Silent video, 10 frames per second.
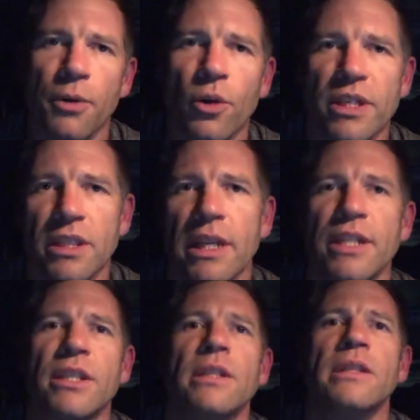like
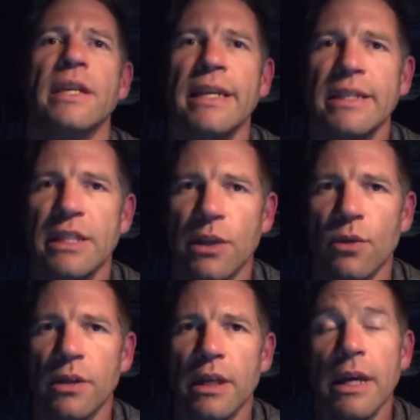procrastination and
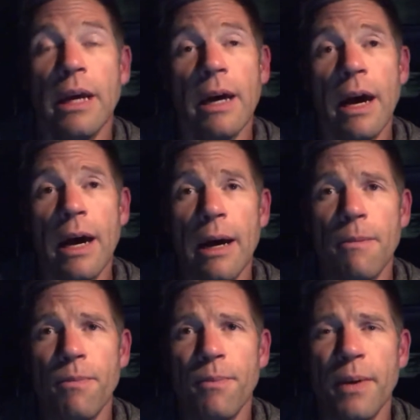so on.
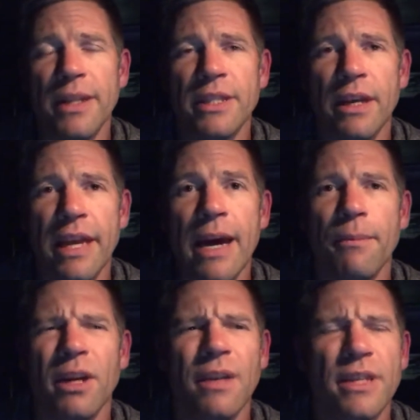I'm kind
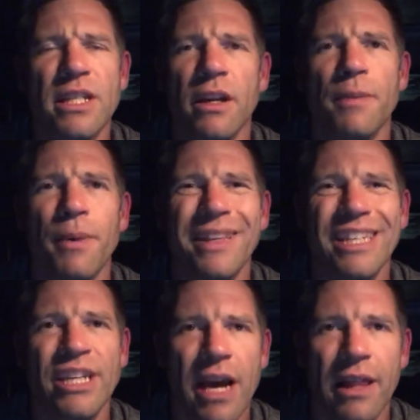of excited by
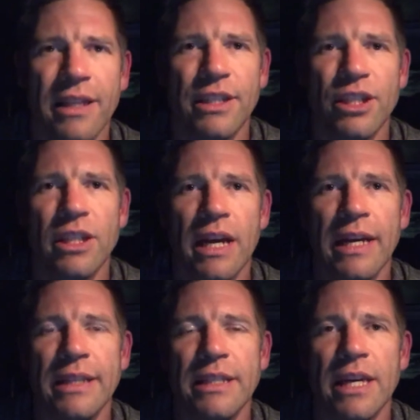the challenge,
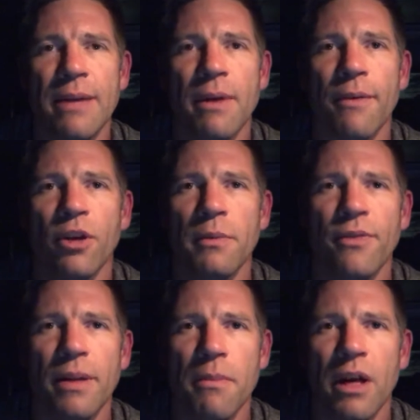and I've got to be
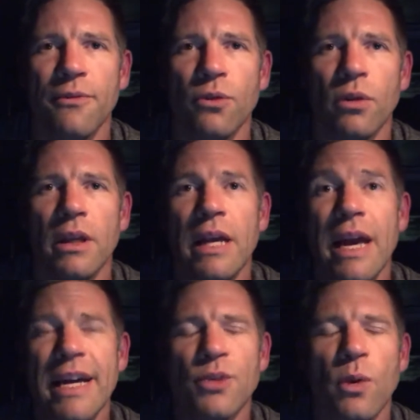very mindful
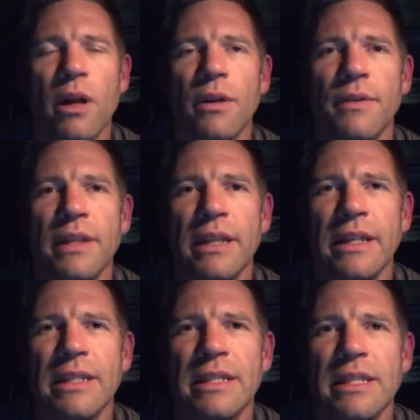as well that it
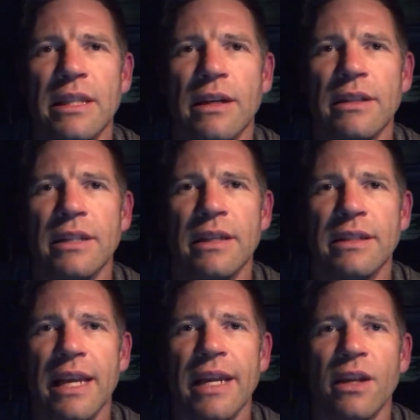doesn't start
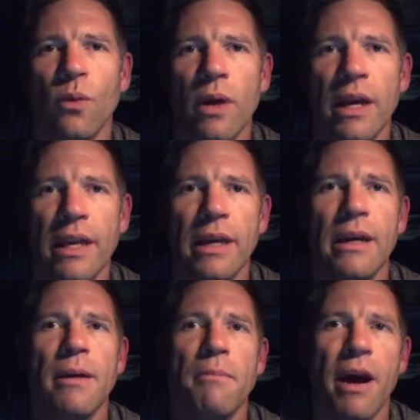taking away
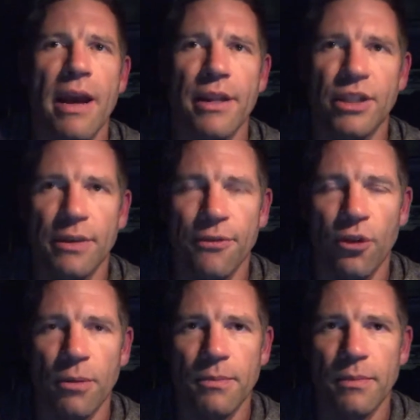my energy
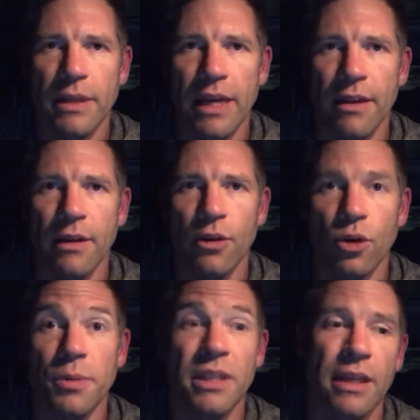from the other
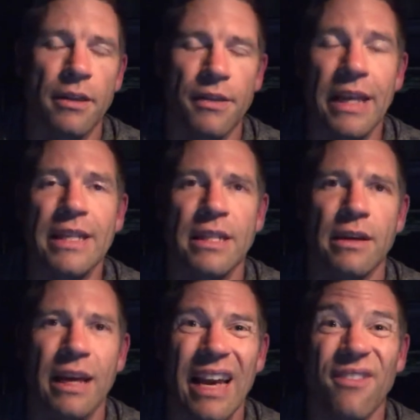groups and the other things
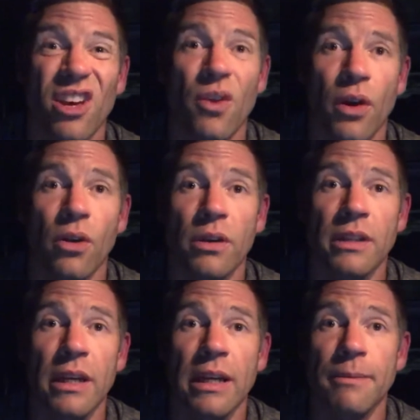that I have going
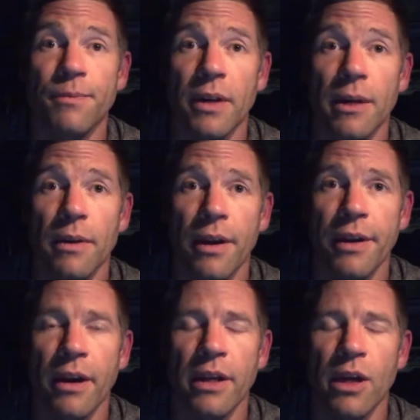on.
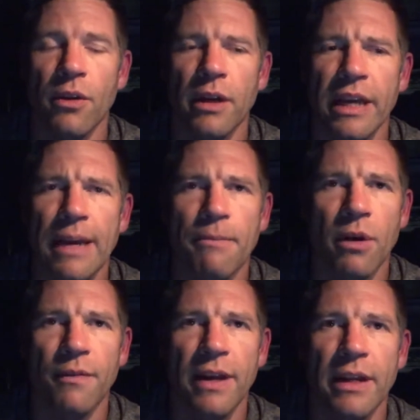I know that I get
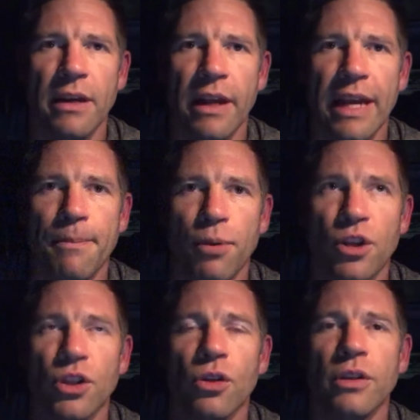motivated and I get
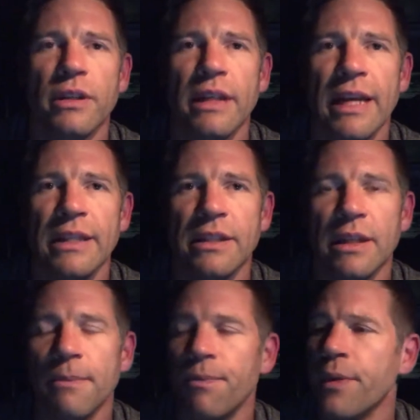pushed on,
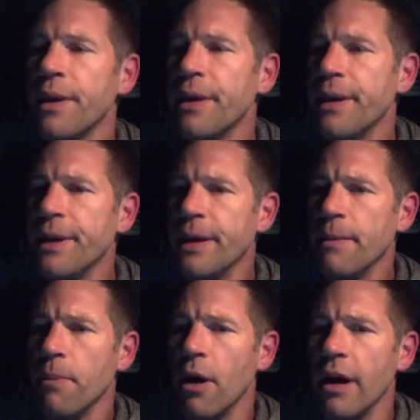and
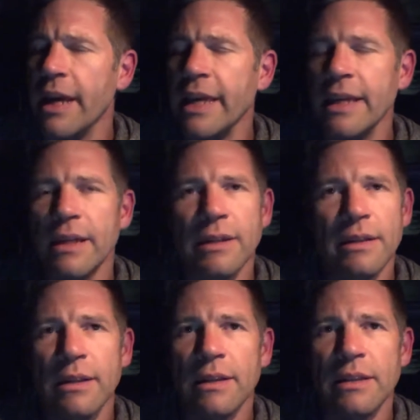by
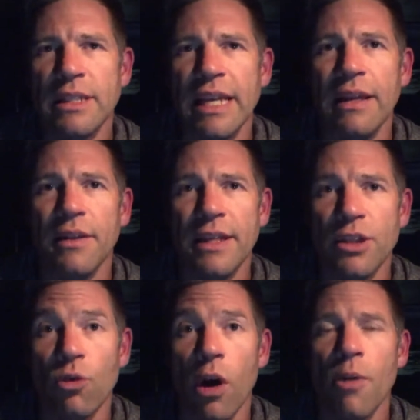seeing things
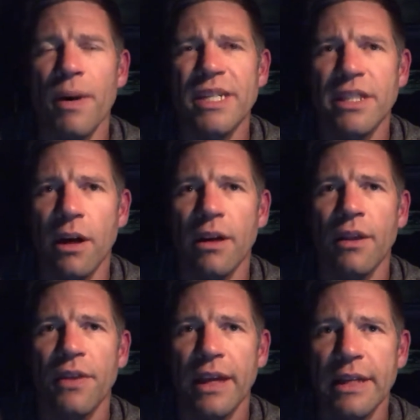grow, by starting
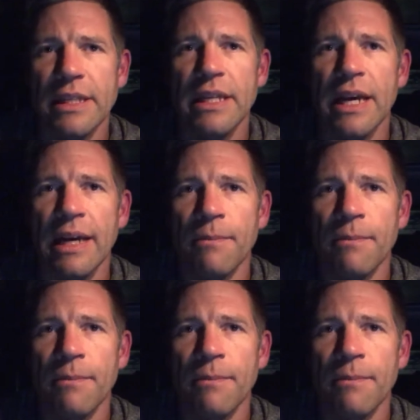things,